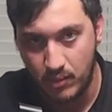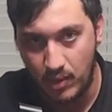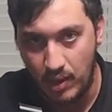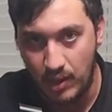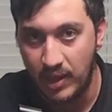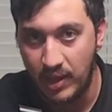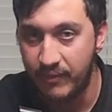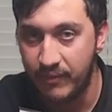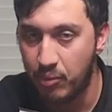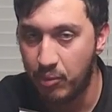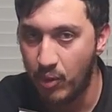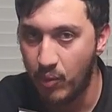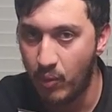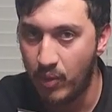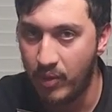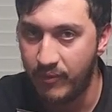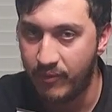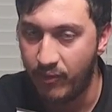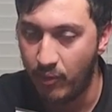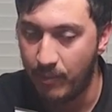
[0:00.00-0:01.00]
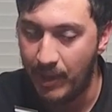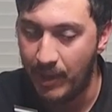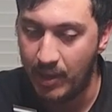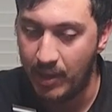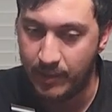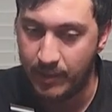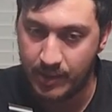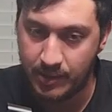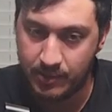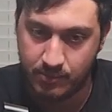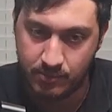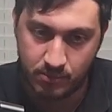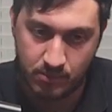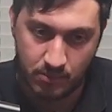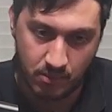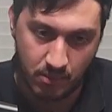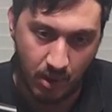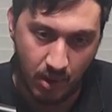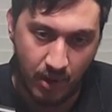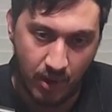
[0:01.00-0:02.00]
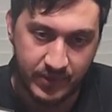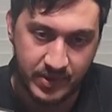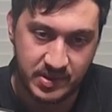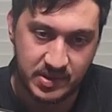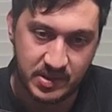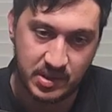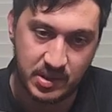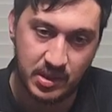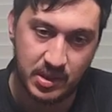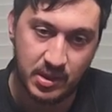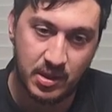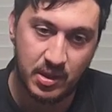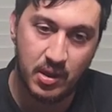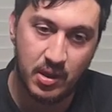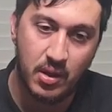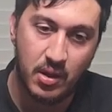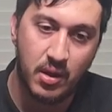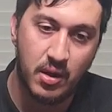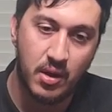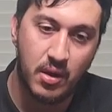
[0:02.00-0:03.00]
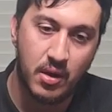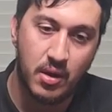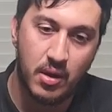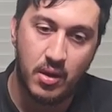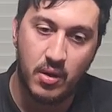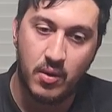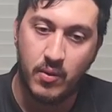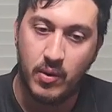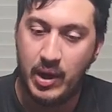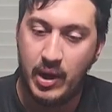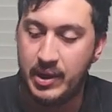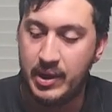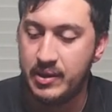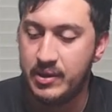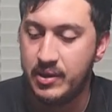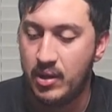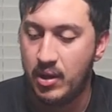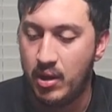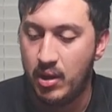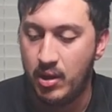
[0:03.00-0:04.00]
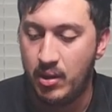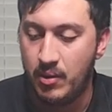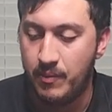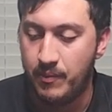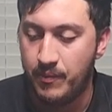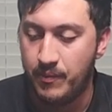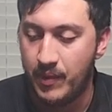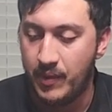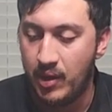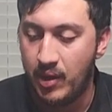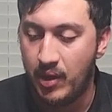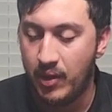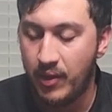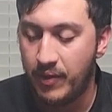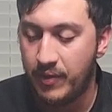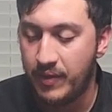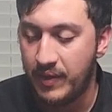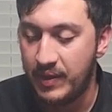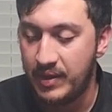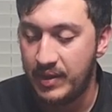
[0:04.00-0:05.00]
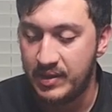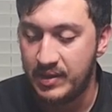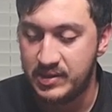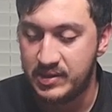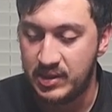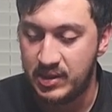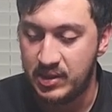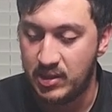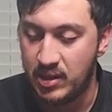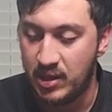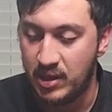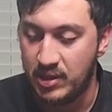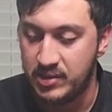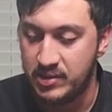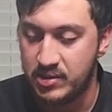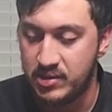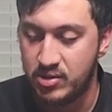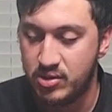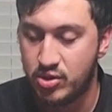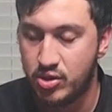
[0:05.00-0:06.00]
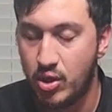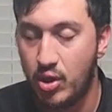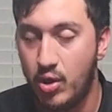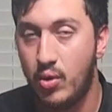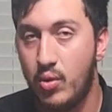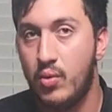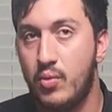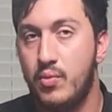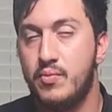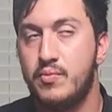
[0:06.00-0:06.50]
11.1 volt battery, obviously, right? Um, another thing that this thing does, so